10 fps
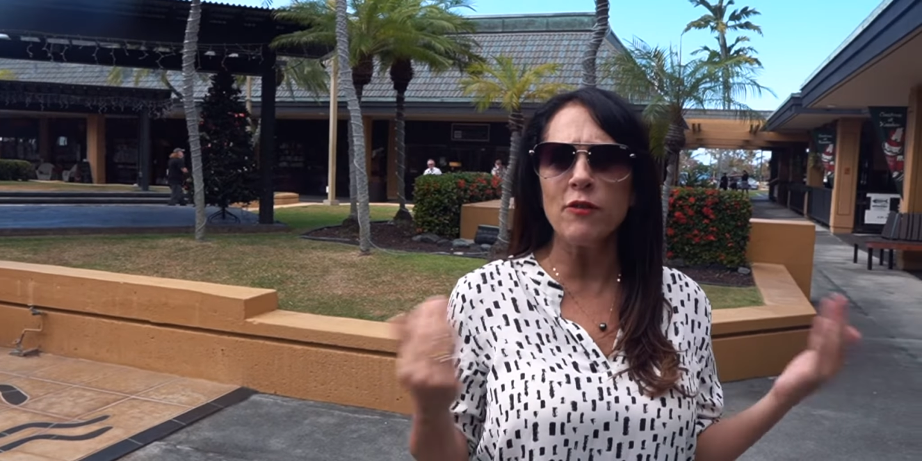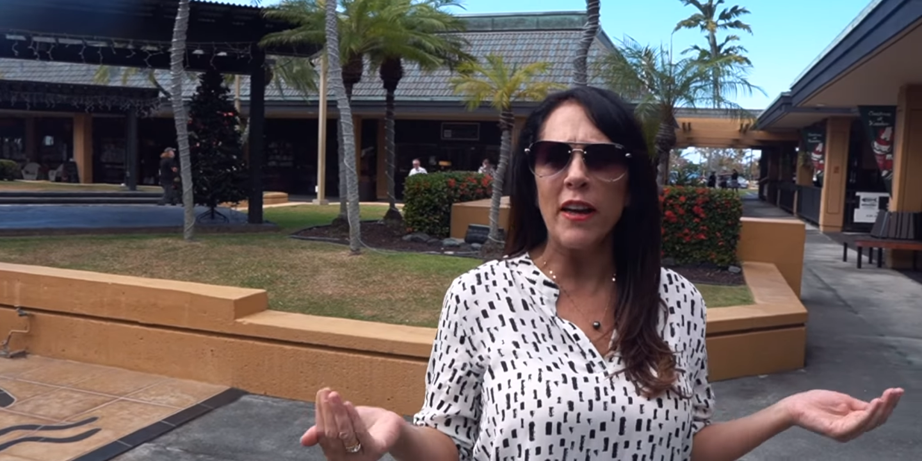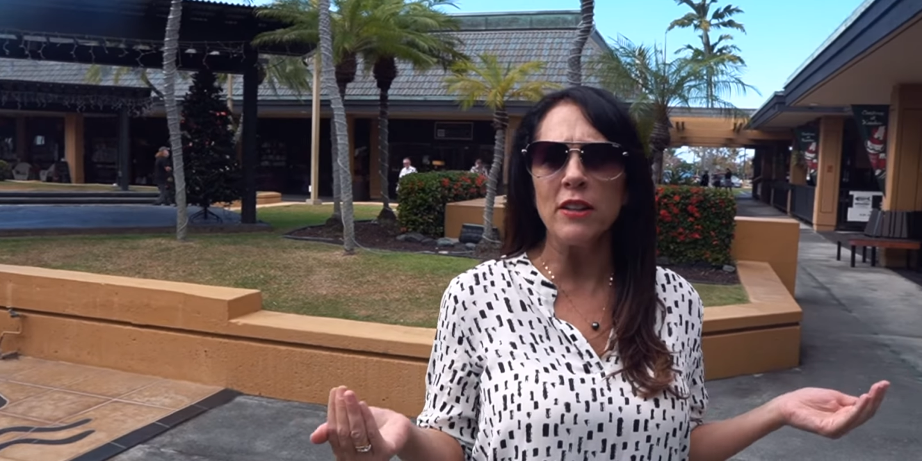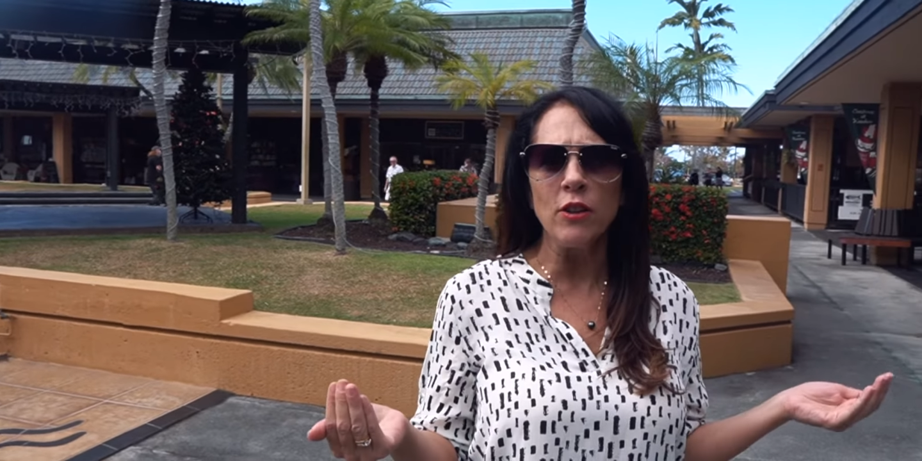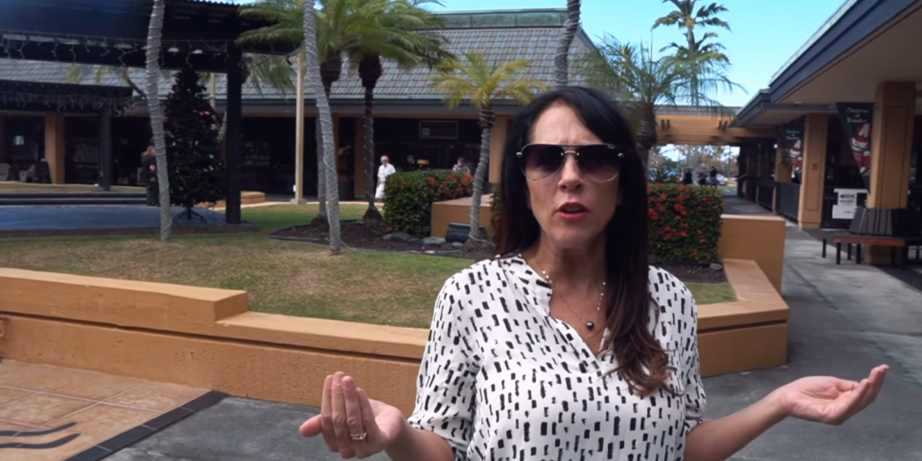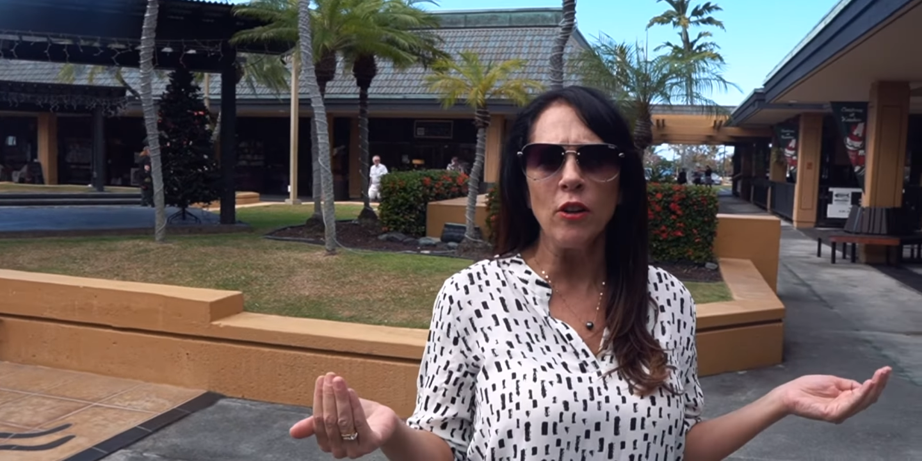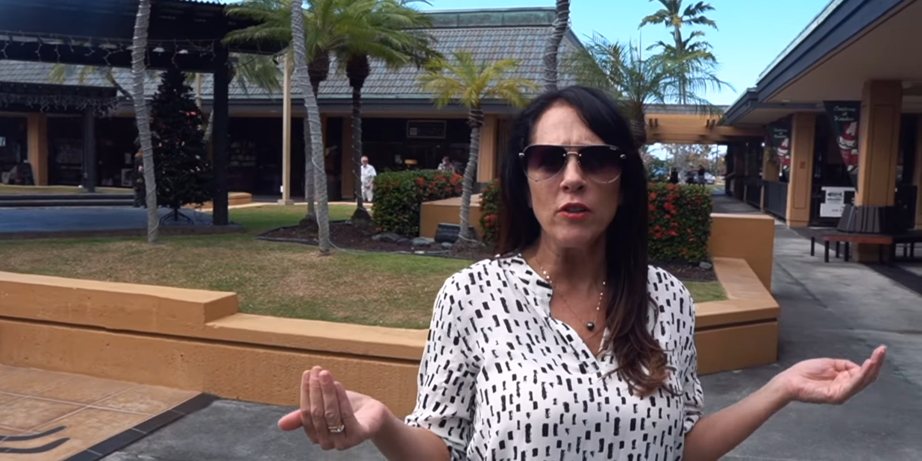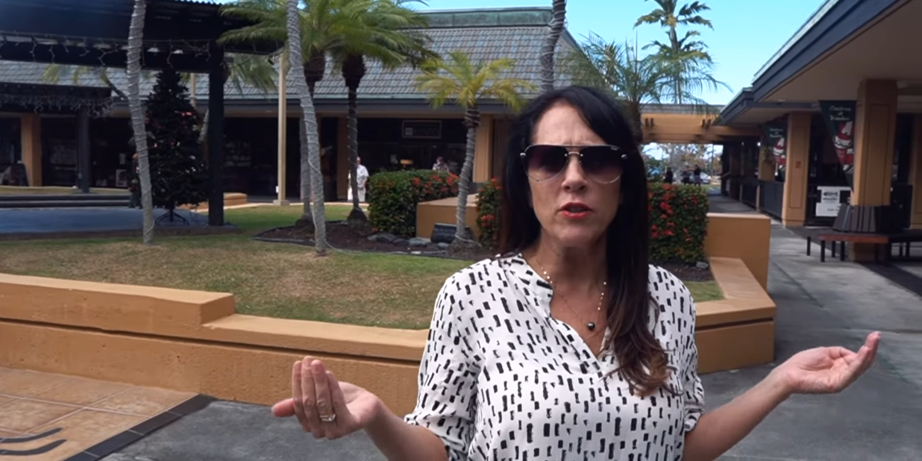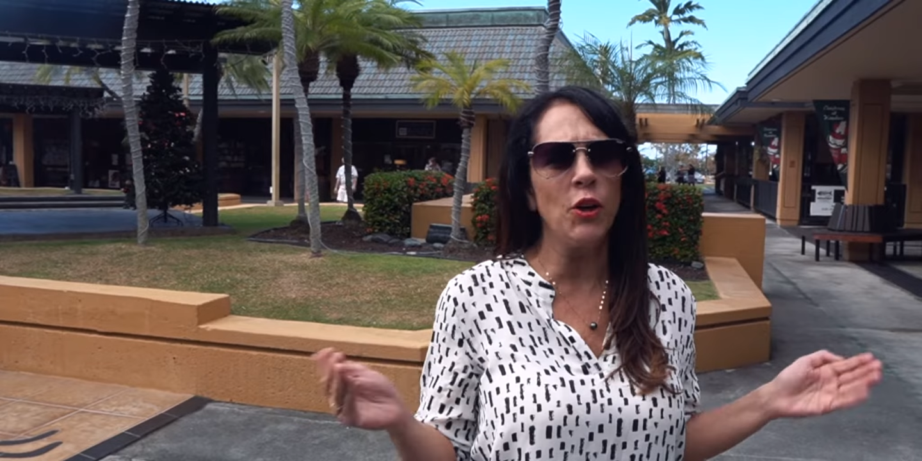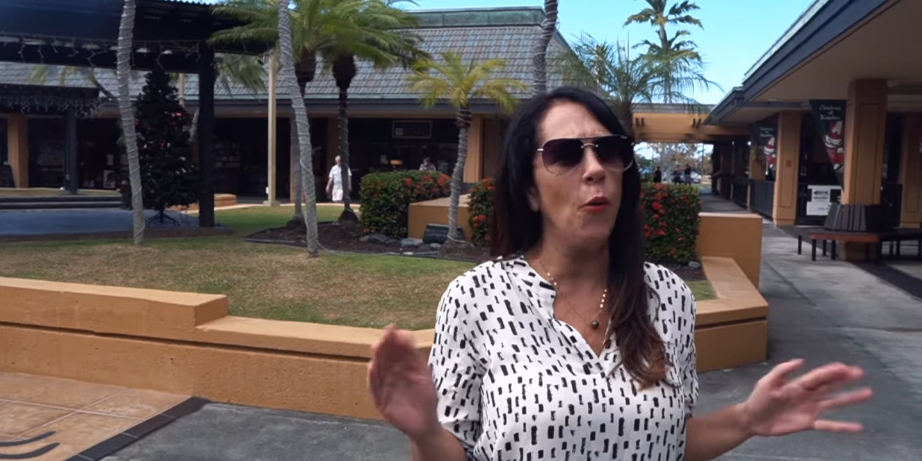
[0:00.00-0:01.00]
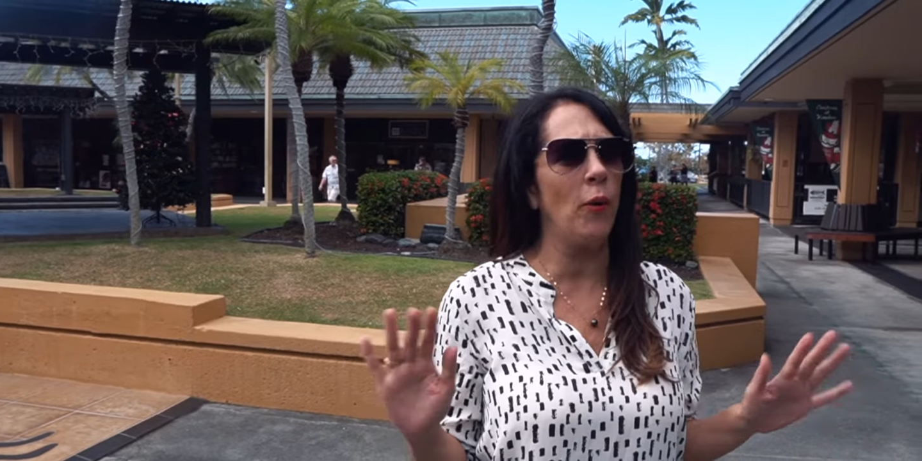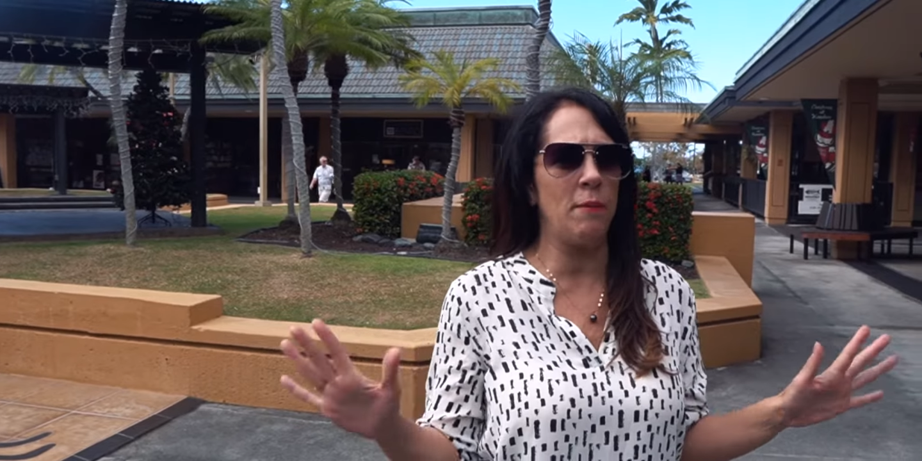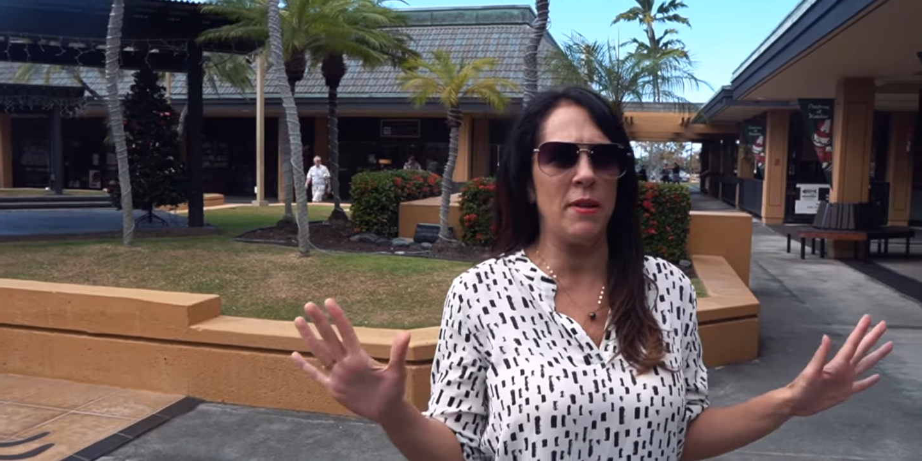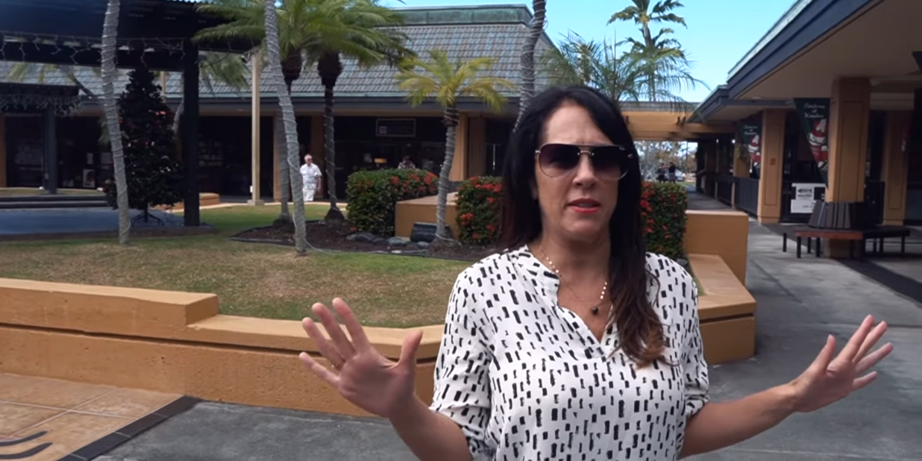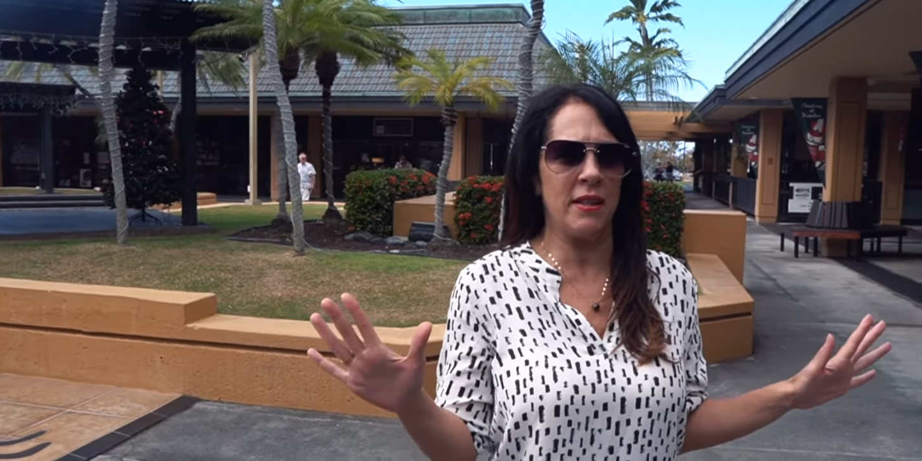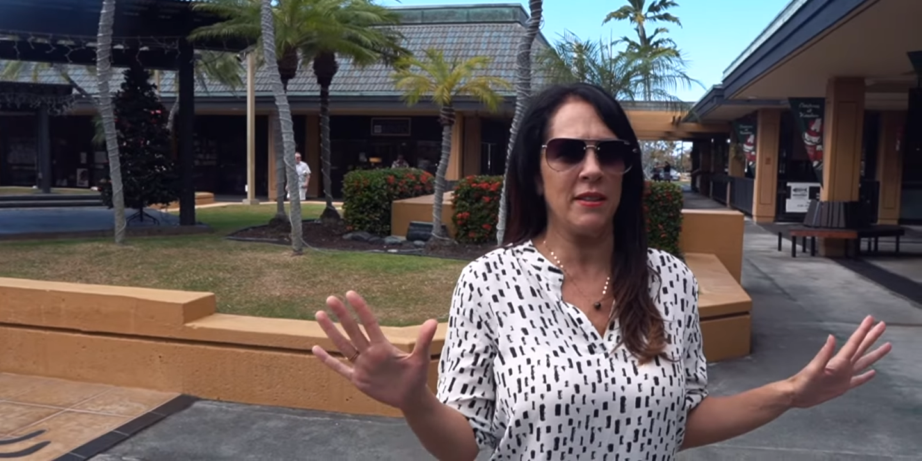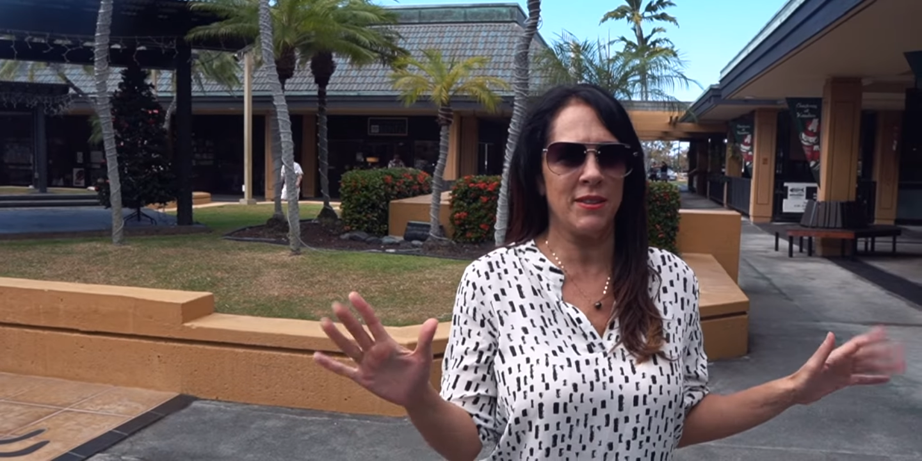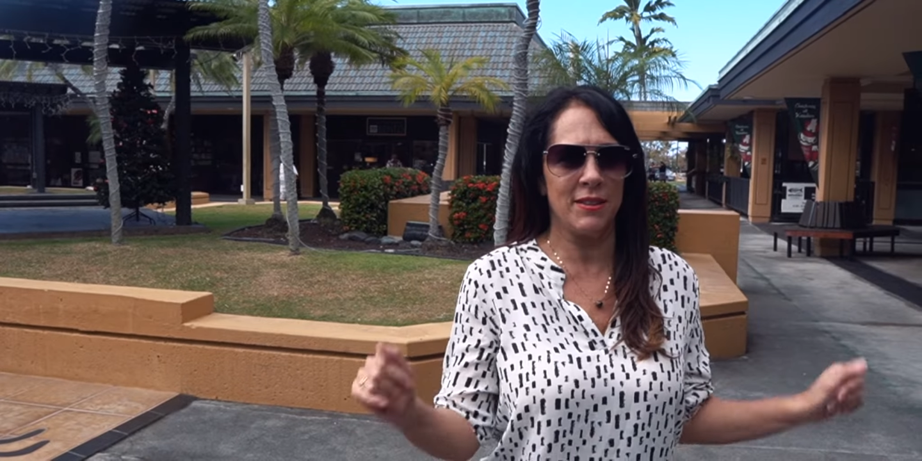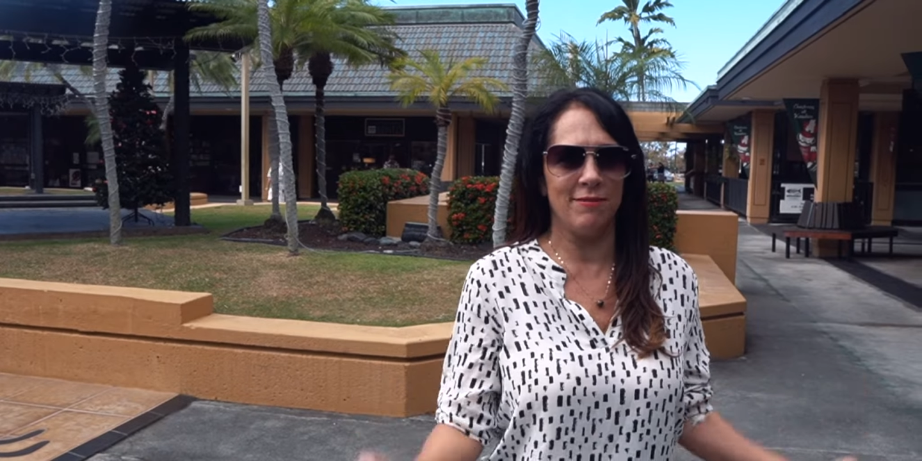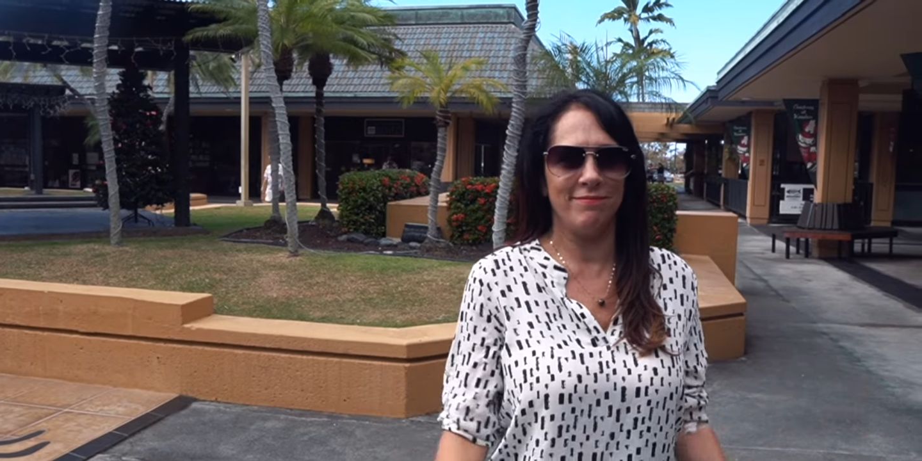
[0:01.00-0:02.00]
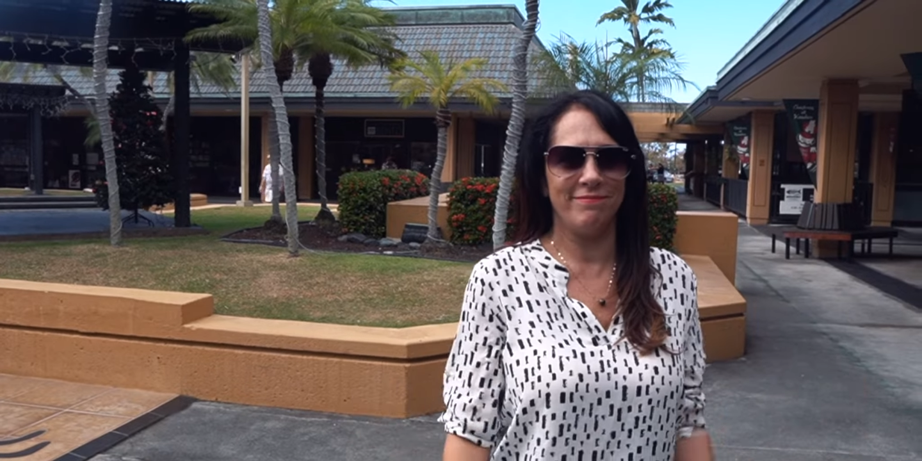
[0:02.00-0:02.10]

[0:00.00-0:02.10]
vendors. You don't want to miss this.